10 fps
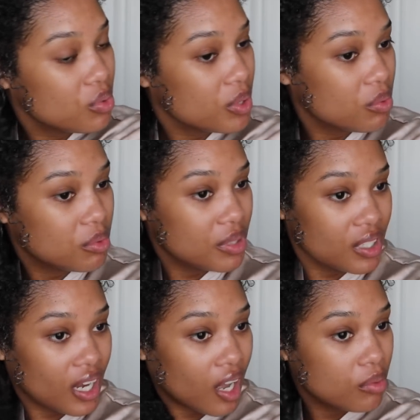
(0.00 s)
we would be an
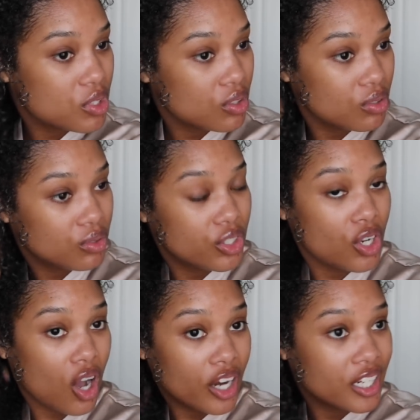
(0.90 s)
absolute
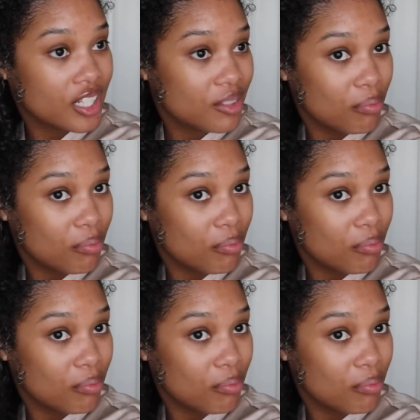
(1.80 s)
knotted,